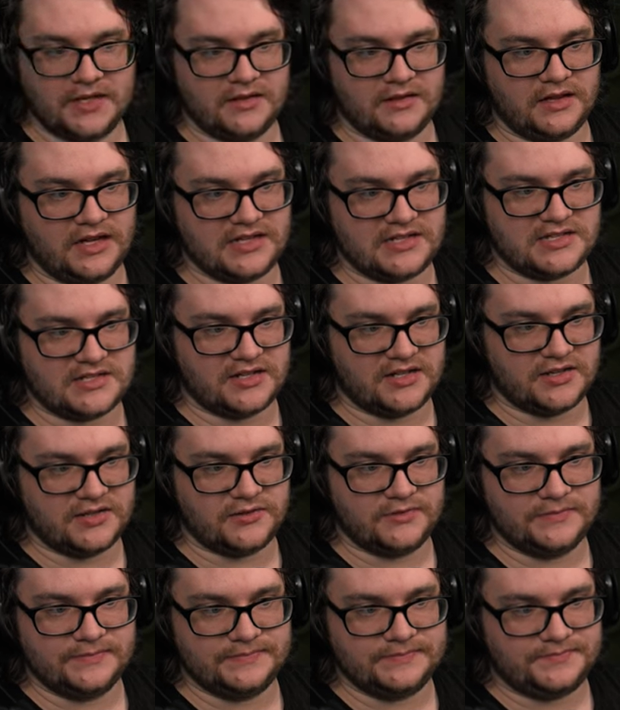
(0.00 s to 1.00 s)
like
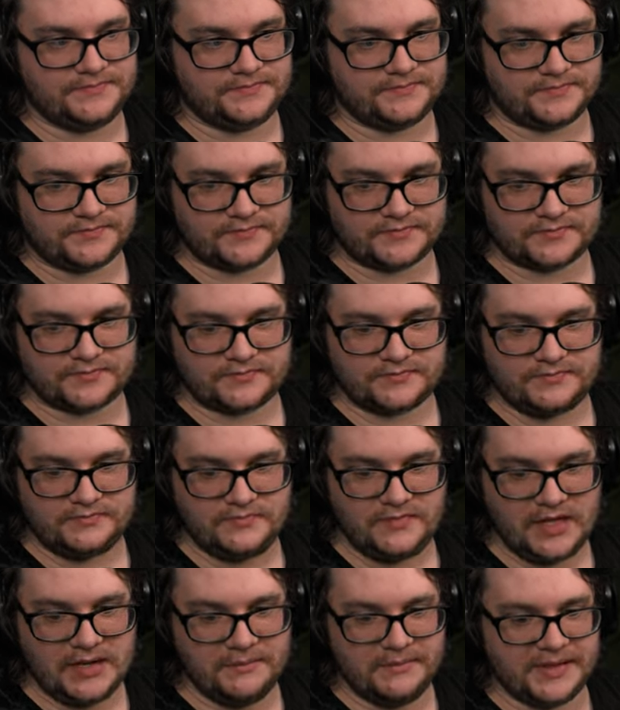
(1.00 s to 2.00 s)
so,
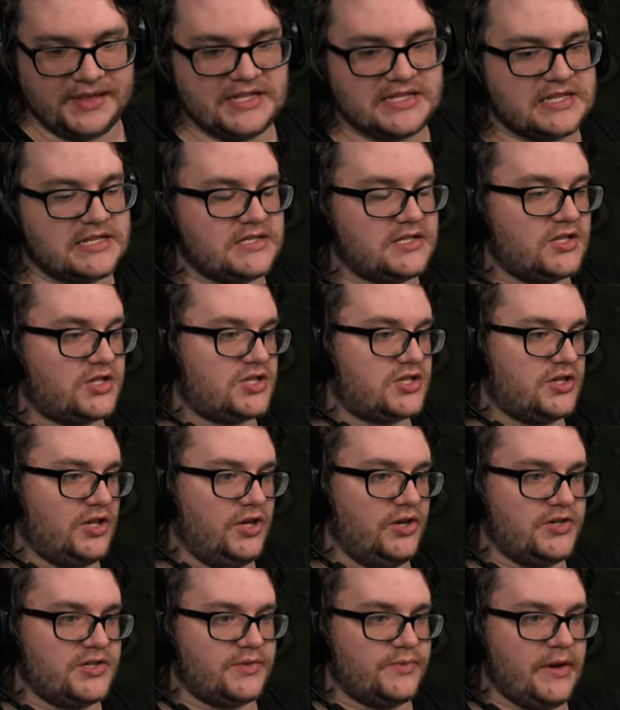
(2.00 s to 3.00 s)
but this is the
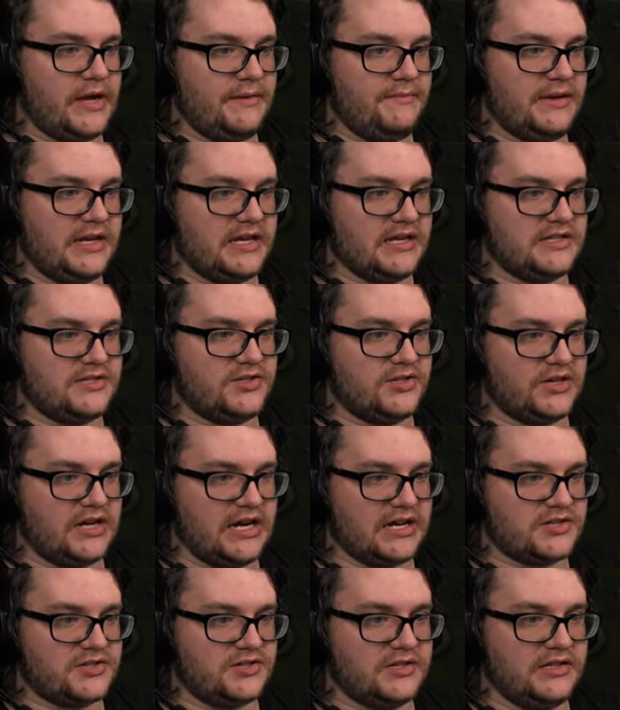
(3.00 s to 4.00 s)
slowest way because you're
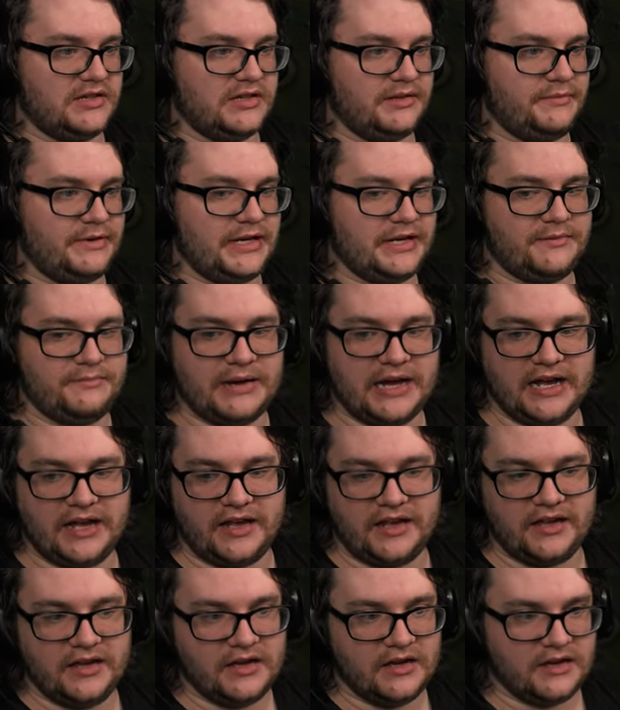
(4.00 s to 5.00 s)
actually limited
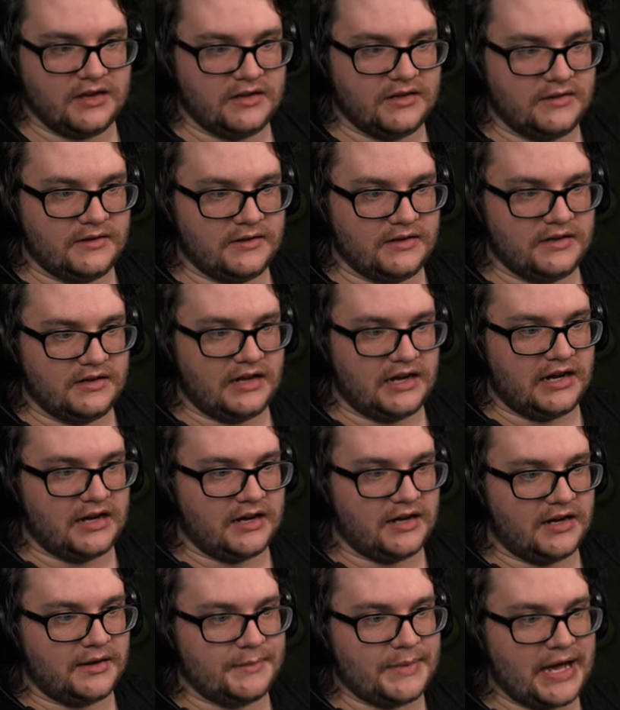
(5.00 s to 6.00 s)
by
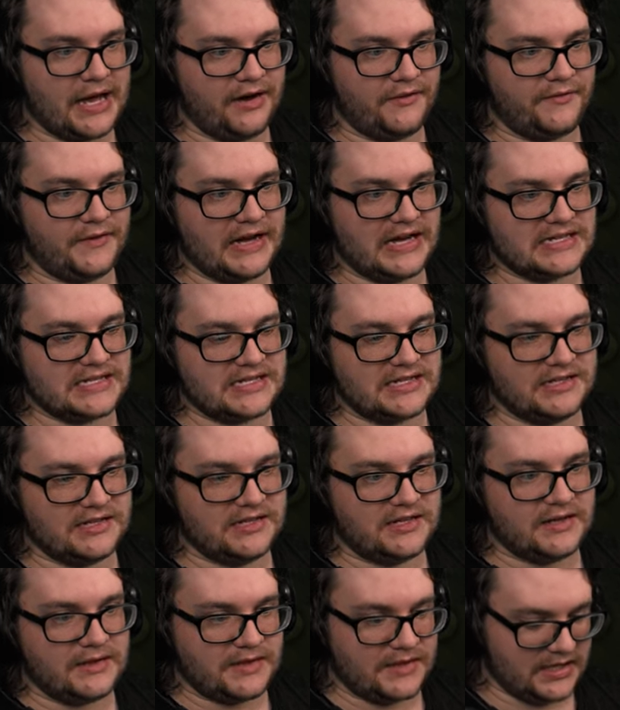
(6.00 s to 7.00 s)
um, how fast
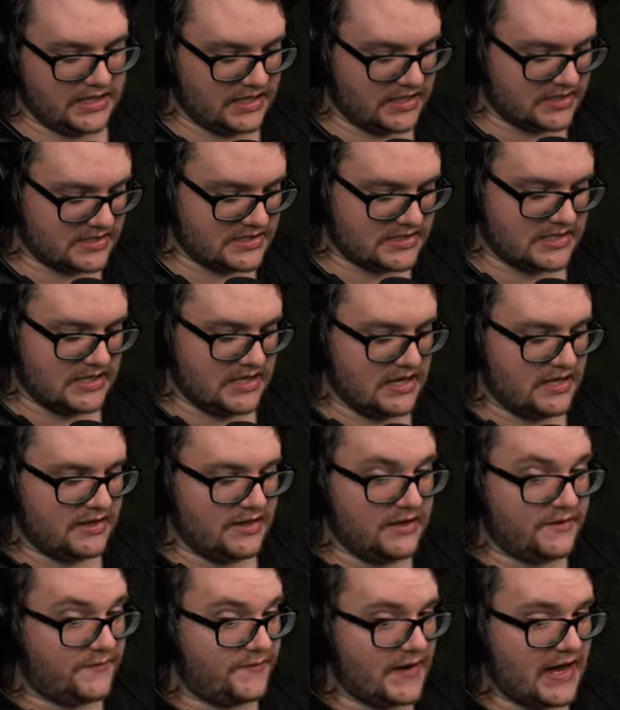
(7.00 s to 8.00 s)
the thing is.
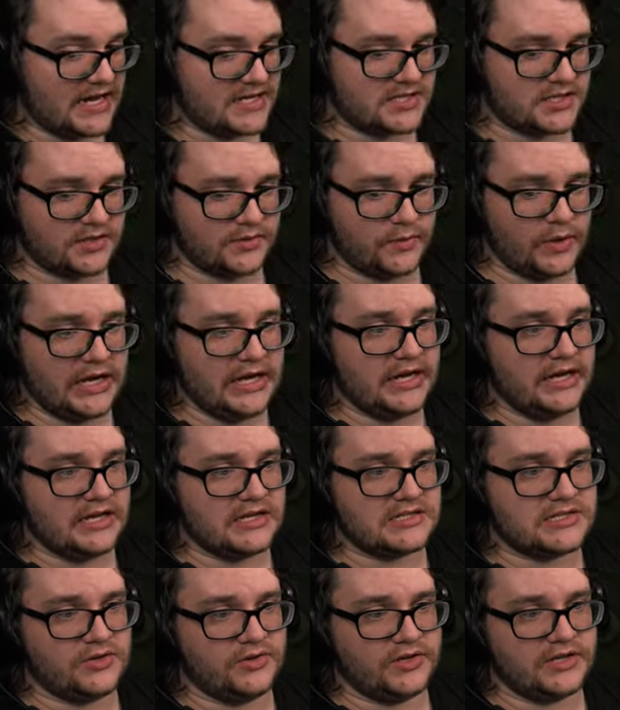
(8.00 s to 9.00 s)
The faster way
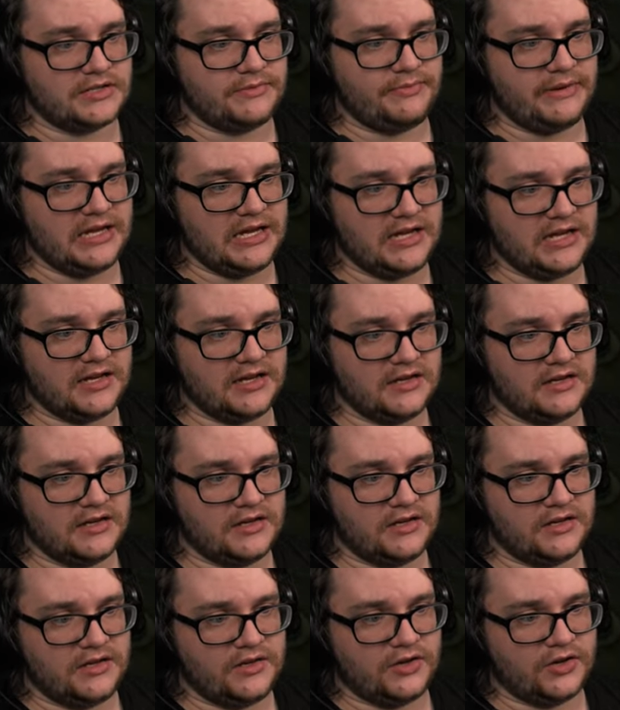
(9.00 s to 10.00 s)
is going to be
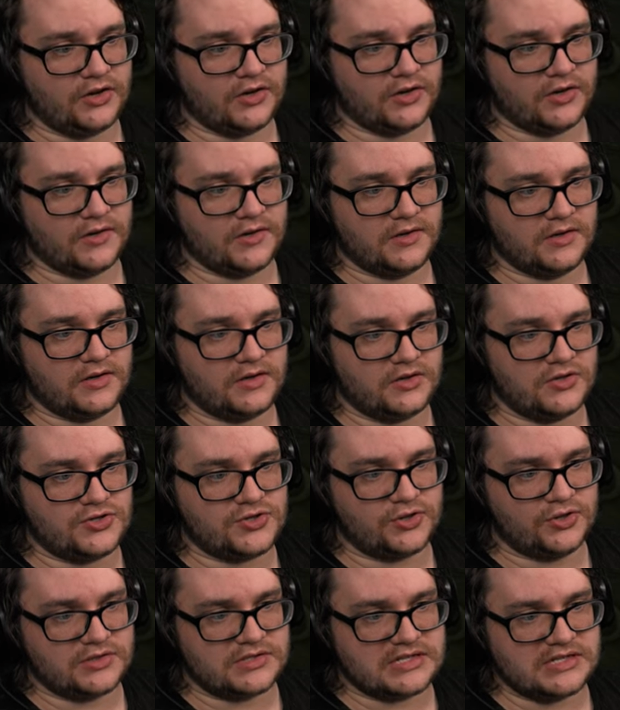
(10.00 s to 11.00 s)
your
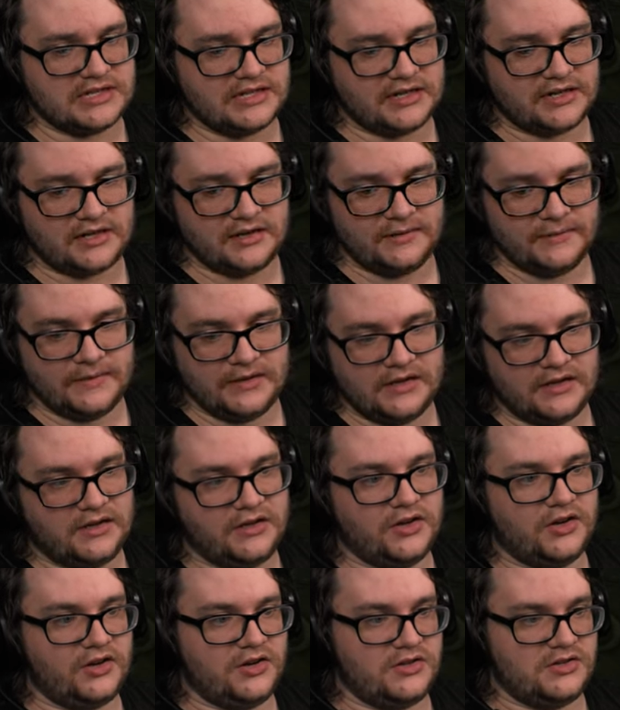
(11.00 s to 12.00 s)
control stick.
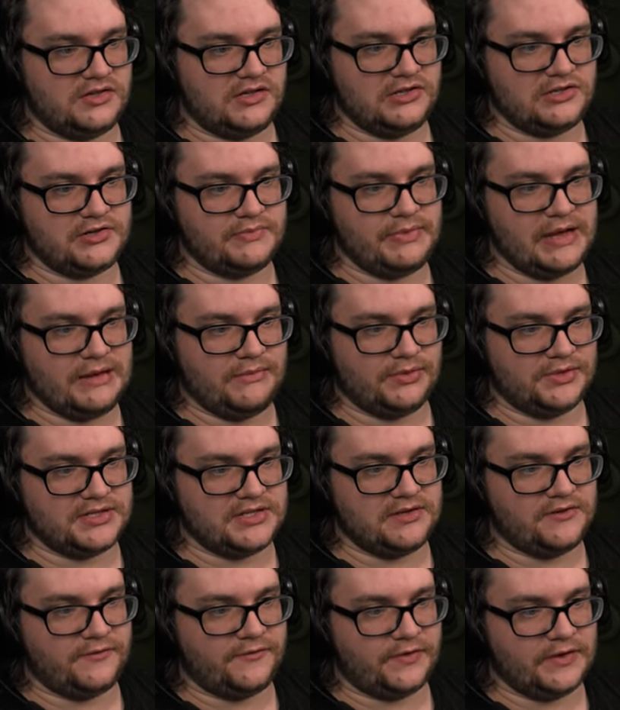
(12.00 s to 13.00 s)
you you should be able
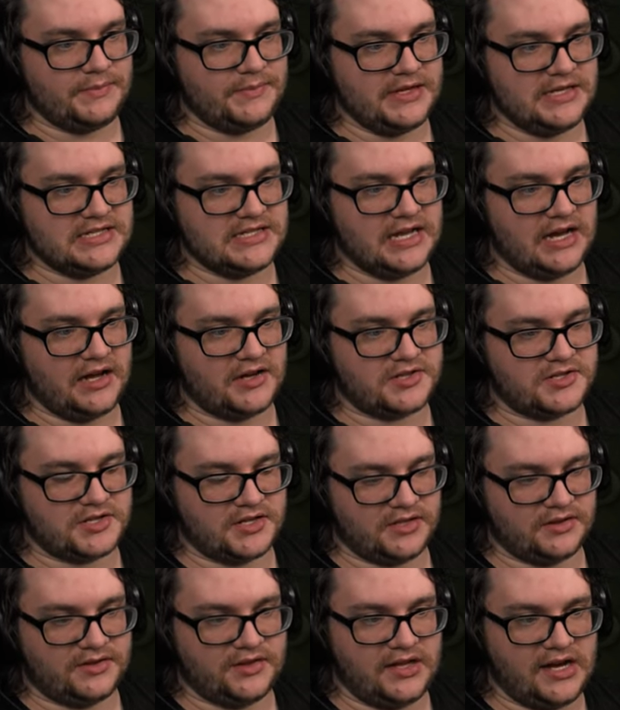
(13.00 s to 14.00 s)
to flip these dials
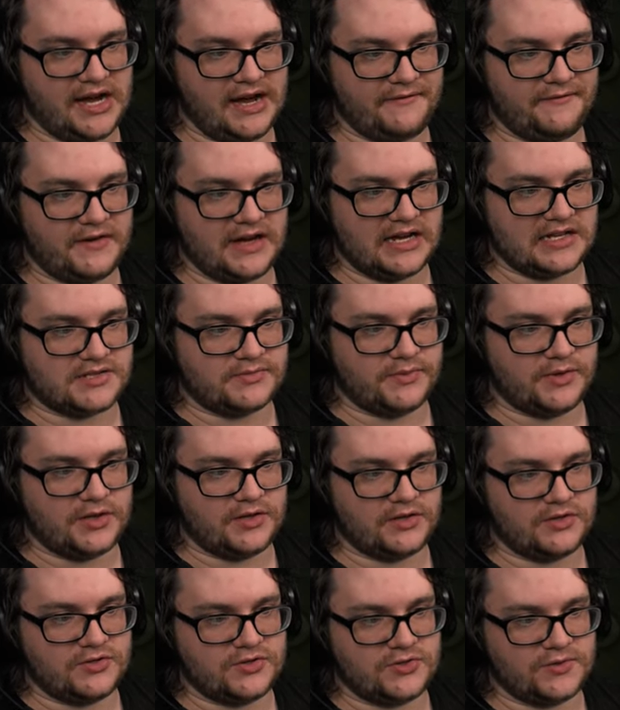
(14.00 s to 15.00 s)
a lot faster with
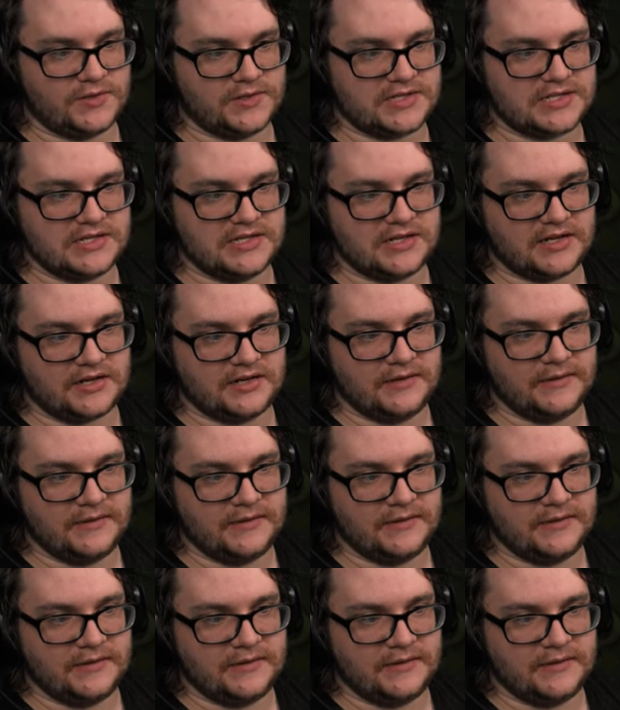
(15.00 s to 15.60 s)
your control stick.